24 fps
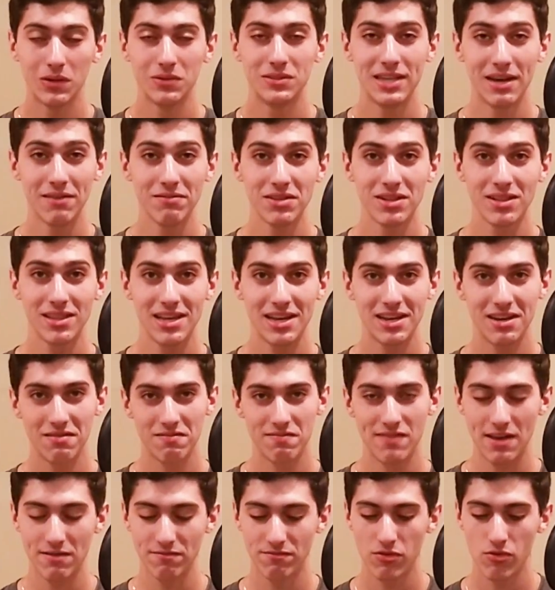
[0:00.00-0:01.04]
Well,
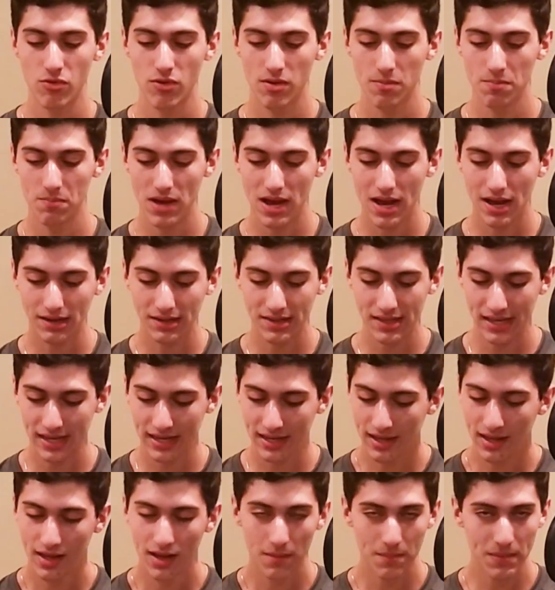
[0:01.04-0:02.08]
definitely an eventful
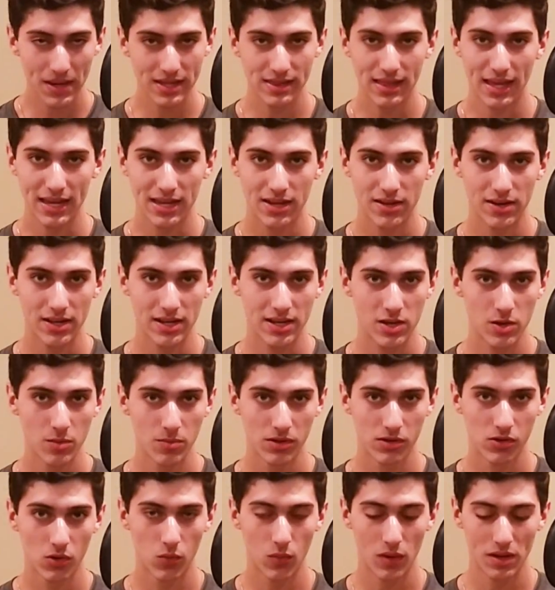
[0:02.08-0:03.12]
unboxing. Big thank you to
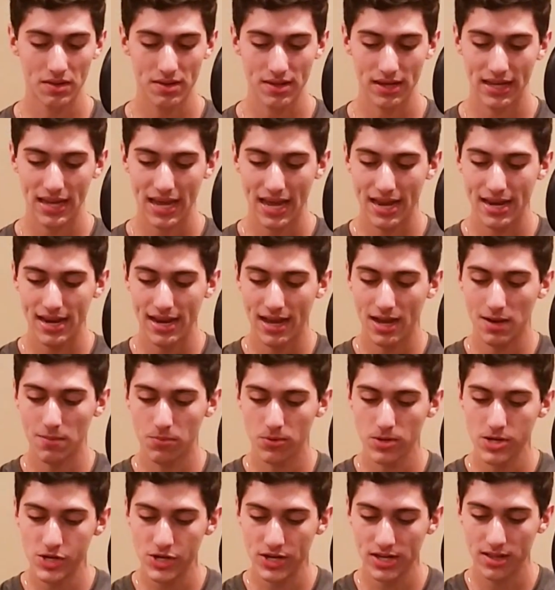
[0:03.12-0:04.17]
Cubicle once again.
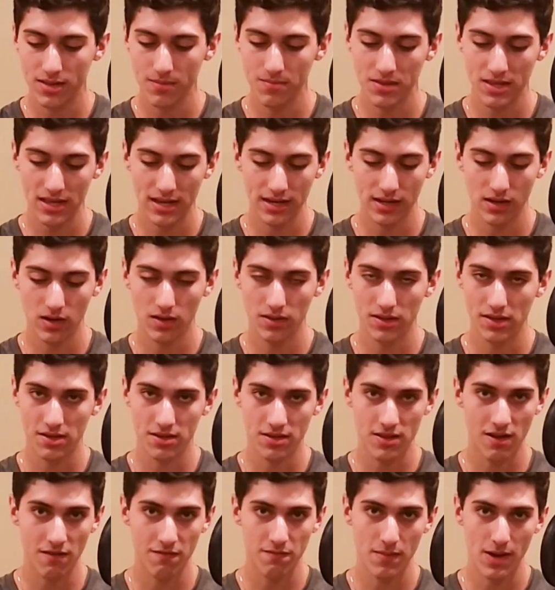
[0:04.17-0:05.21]
I appreciate them sending
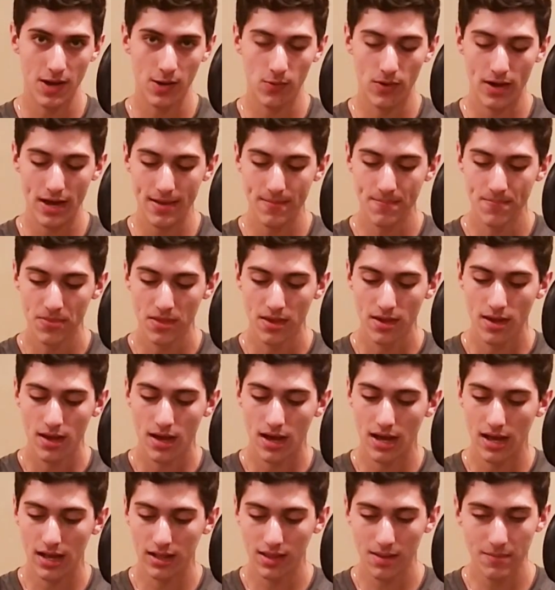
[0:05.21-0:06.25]
all this stuff my way.
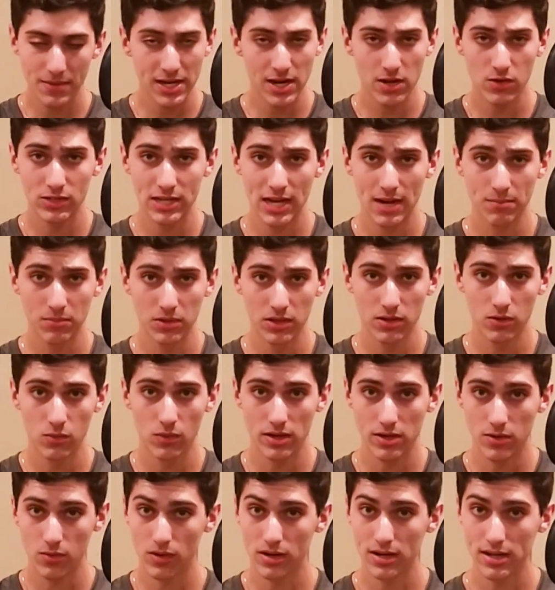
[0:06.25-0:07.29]
Let me know down
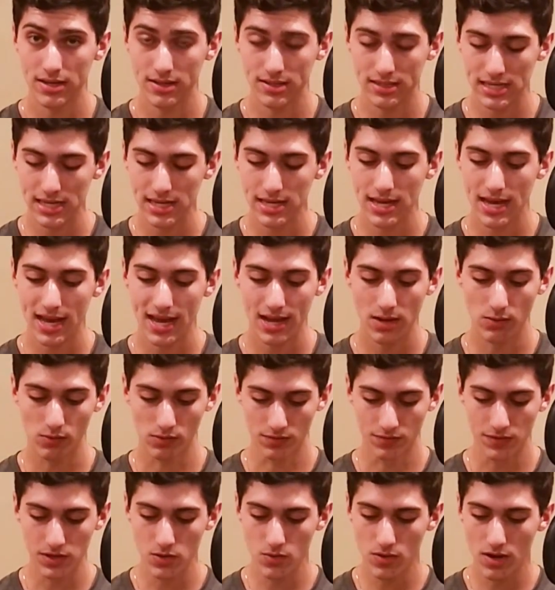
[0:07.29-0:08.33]
below what you want to see
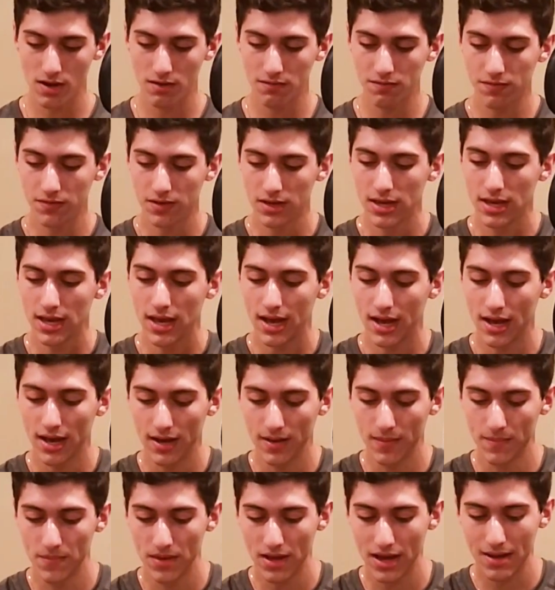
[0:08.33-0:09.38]
a review of.
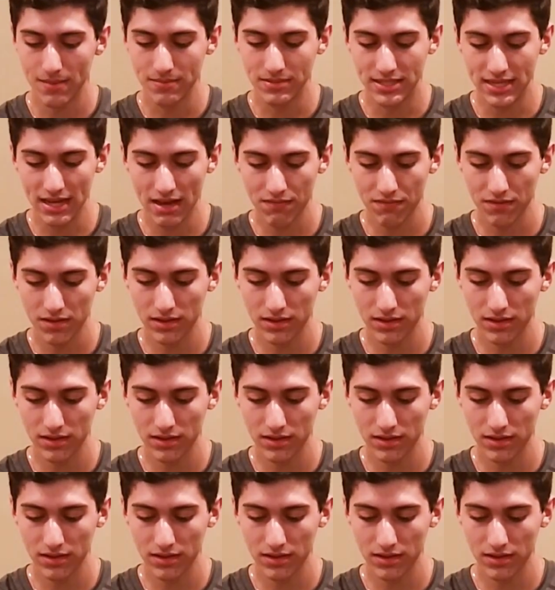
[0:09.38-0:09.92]
I'm